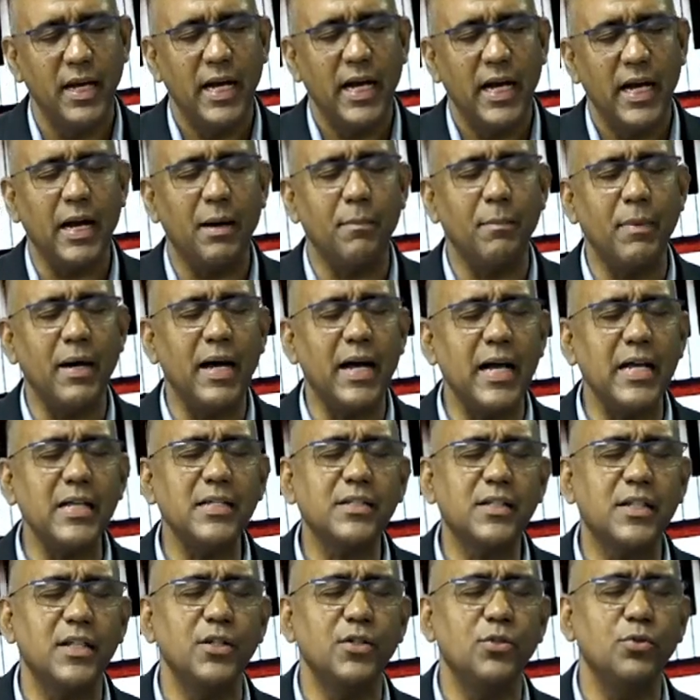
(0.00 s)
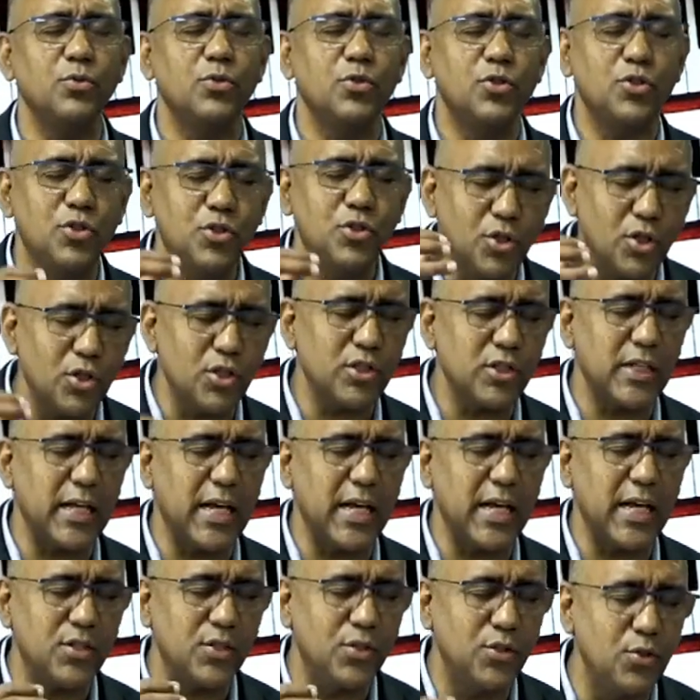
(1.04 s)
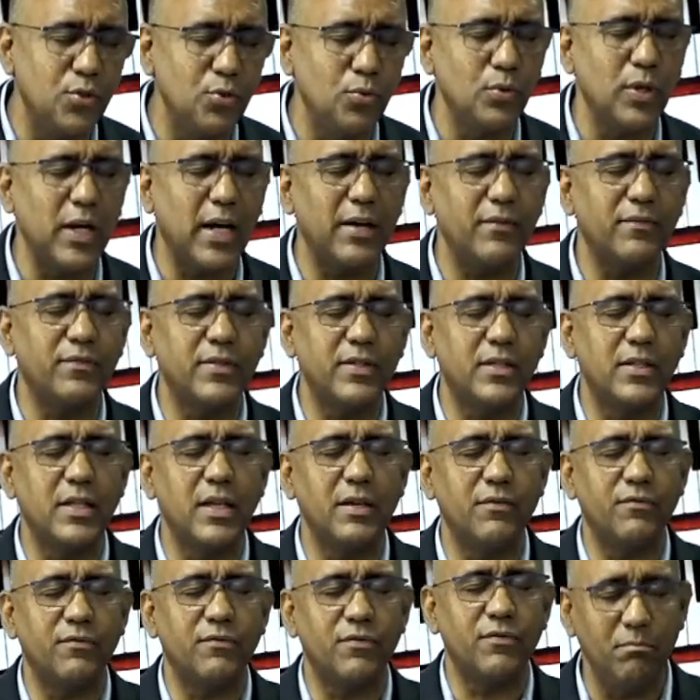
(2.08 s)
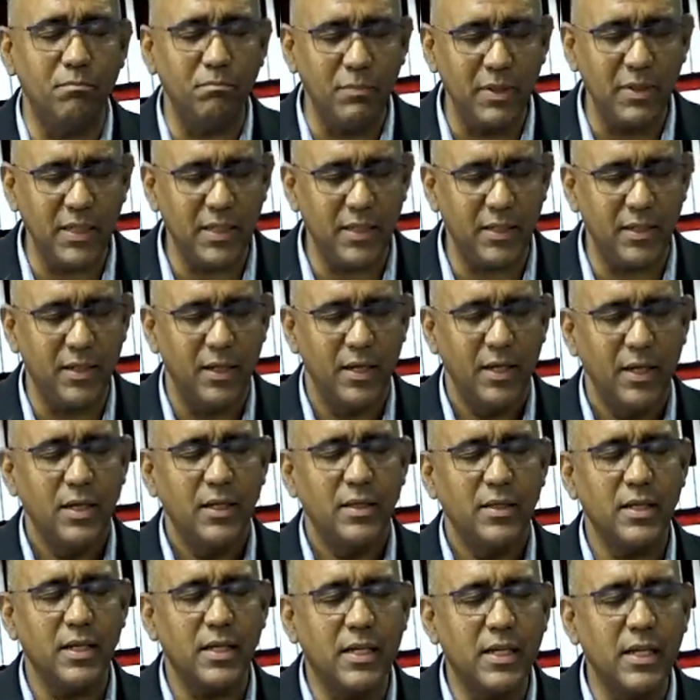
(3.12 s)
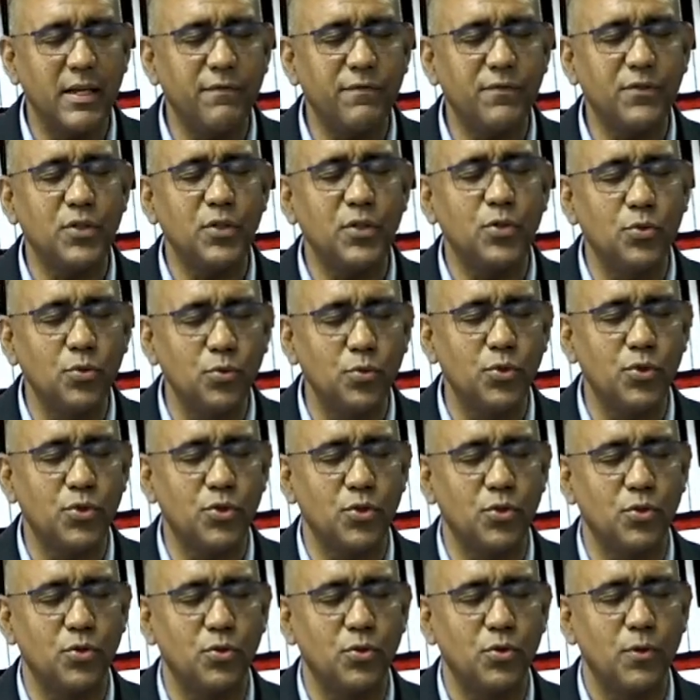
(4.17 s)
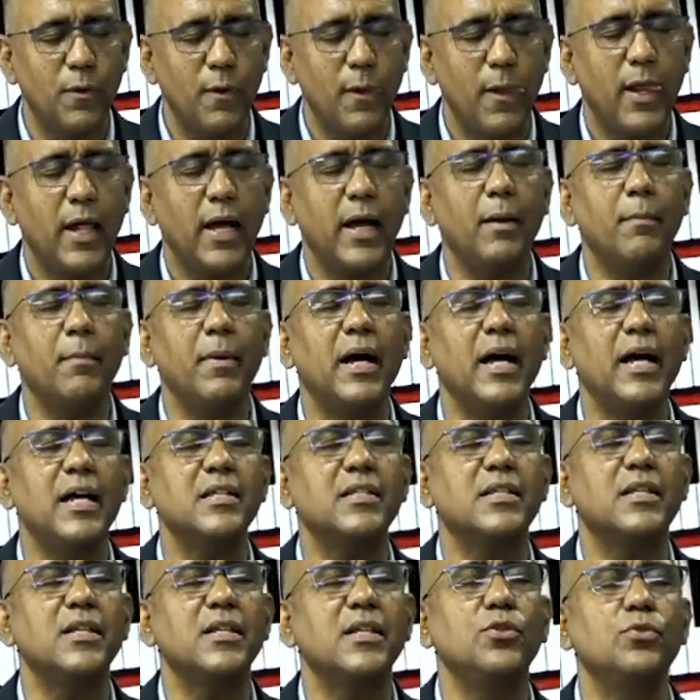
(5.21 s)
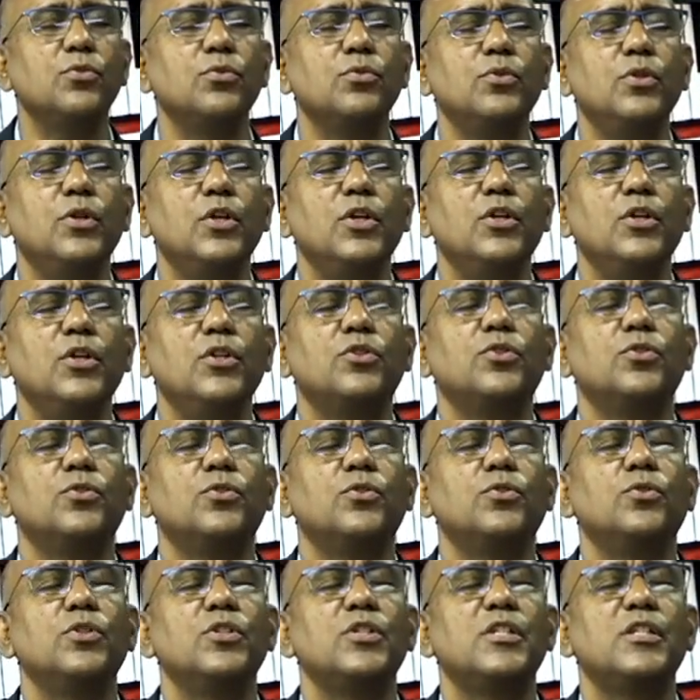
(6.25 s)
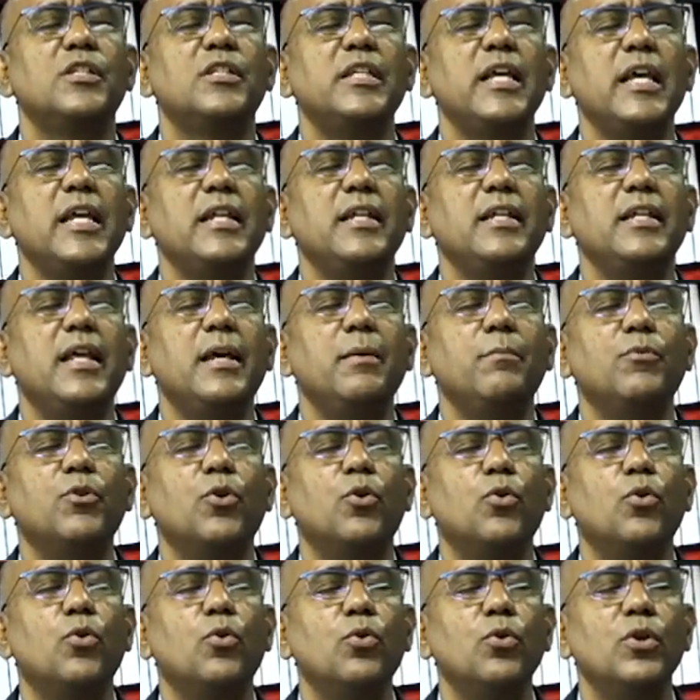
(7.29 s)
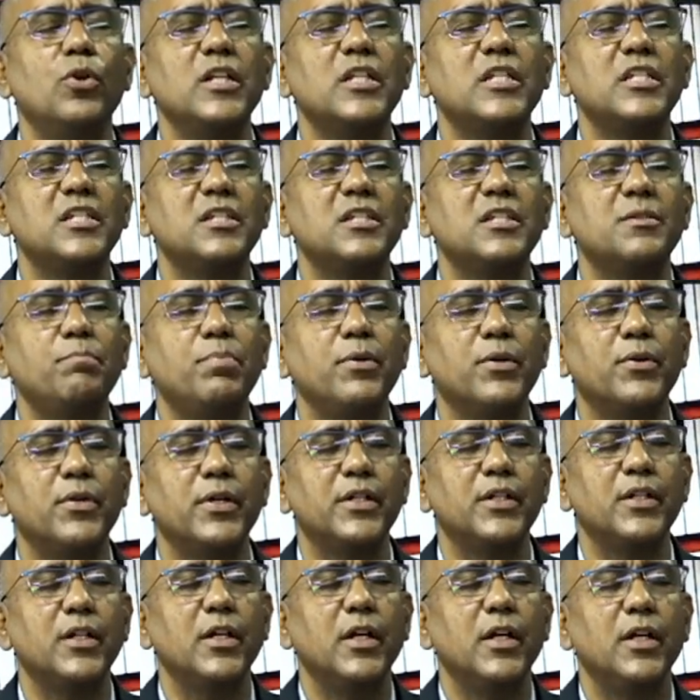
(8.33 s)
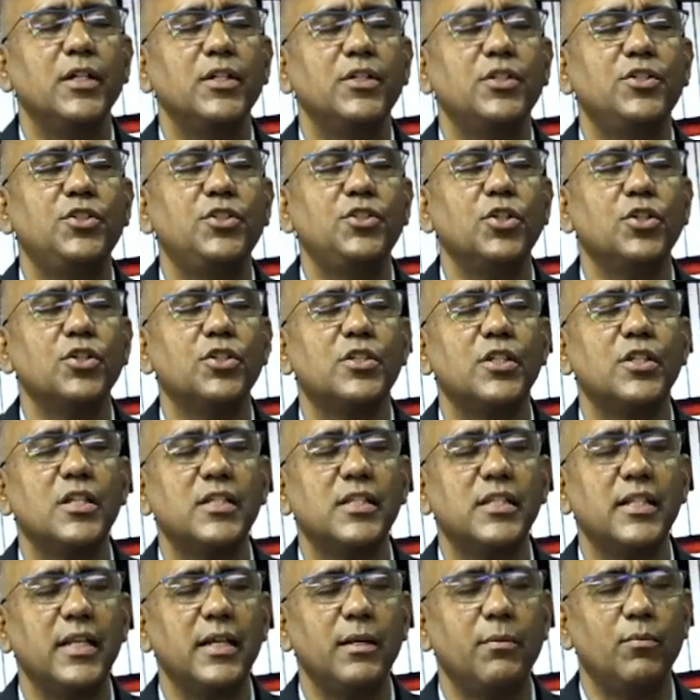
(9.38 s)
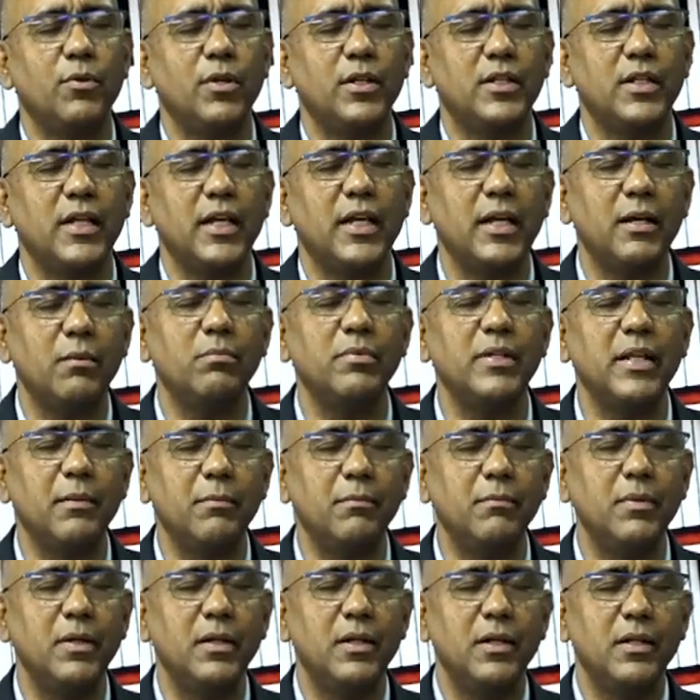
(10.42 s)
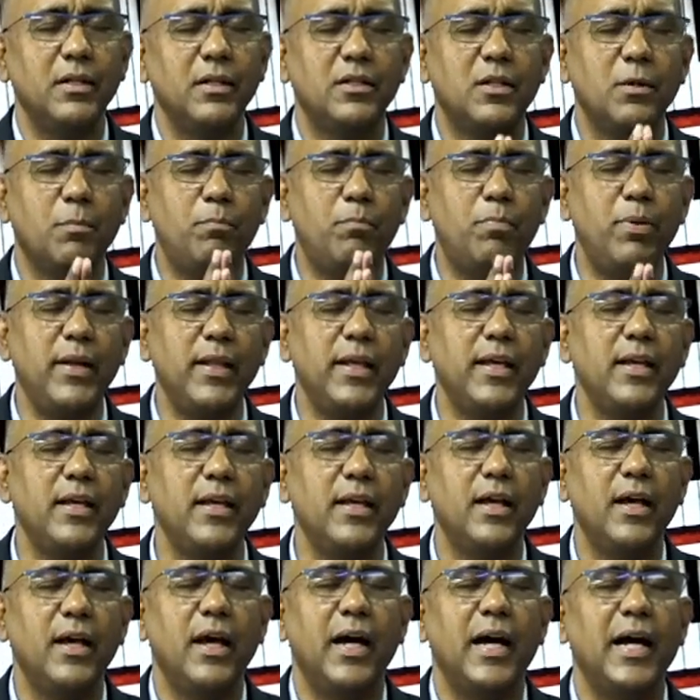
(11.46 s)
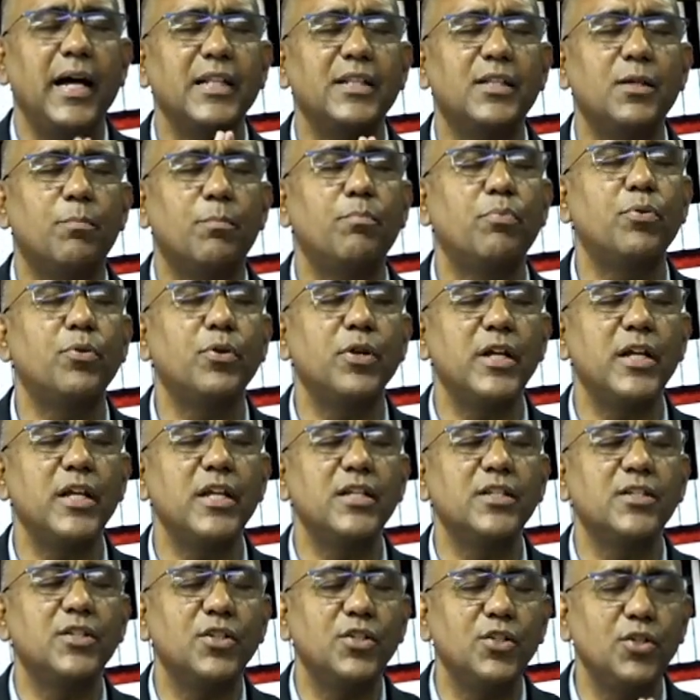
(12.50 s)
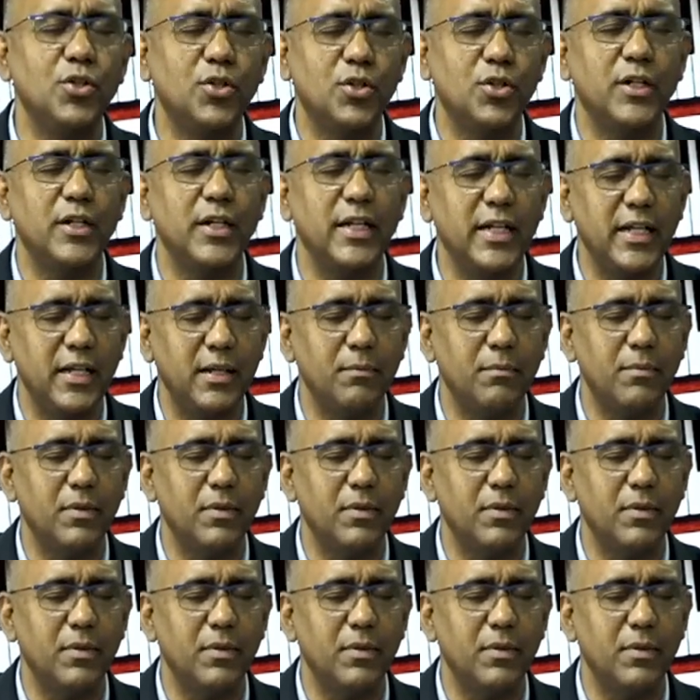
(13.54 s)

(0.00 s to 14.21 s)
I'm asking you, just as you have given me the gift to do so, I'm asking you to send them the Holy Spirit just the same way, to help them to play and to praise your name.